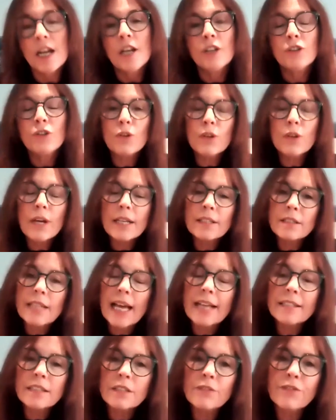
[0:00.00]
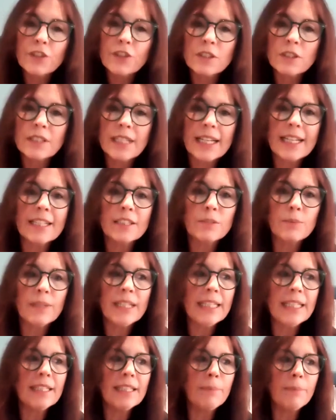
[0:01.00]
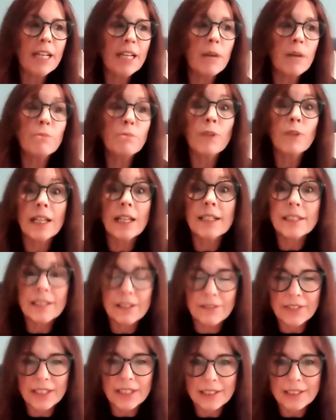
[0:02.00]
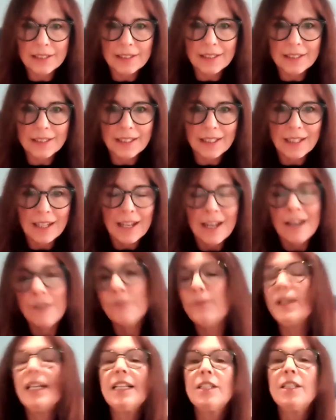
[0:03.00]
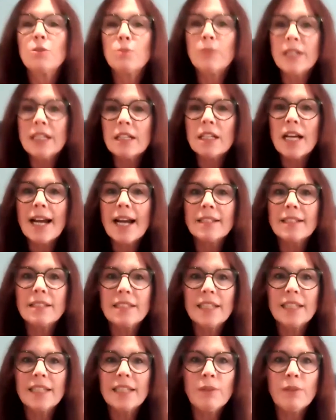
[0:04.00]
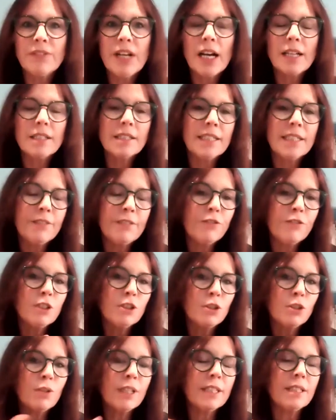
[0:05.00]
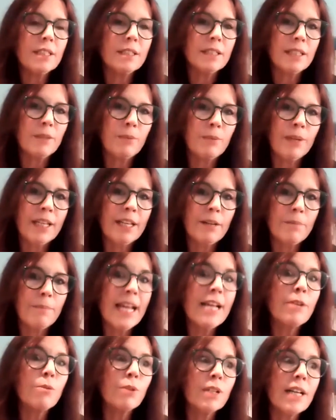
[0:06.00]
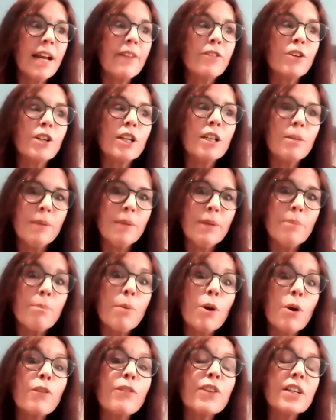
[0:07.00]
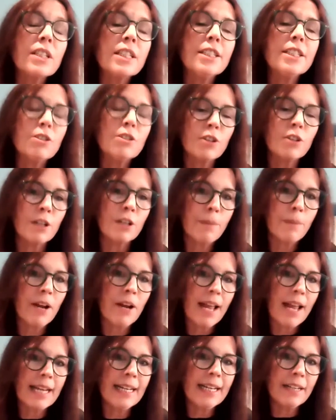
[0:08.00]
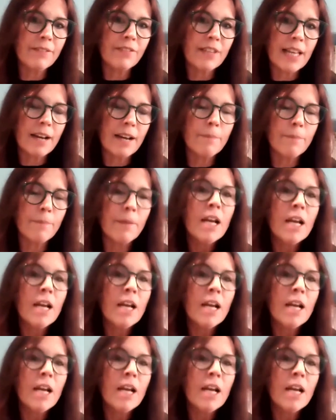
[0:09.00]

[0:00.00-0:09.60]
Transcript: So that's the first thing, is we need to become relativists. We need to realize that we've got different choices that we can make. We're never going to be perfectly certain about any of them.